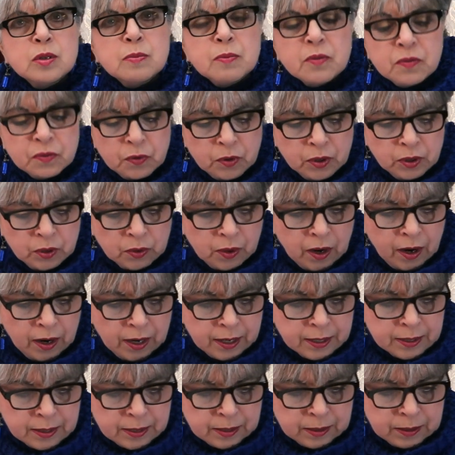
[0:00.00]
years before
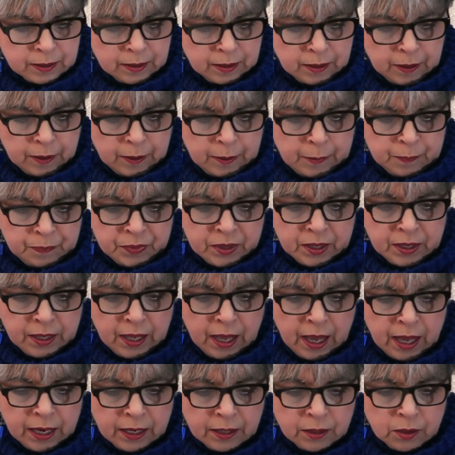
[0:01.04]
Christ. The
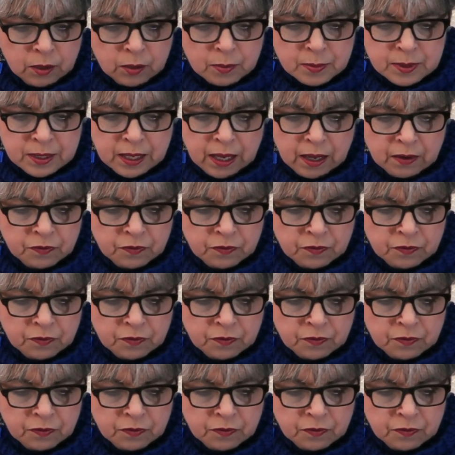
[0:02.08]
catacombs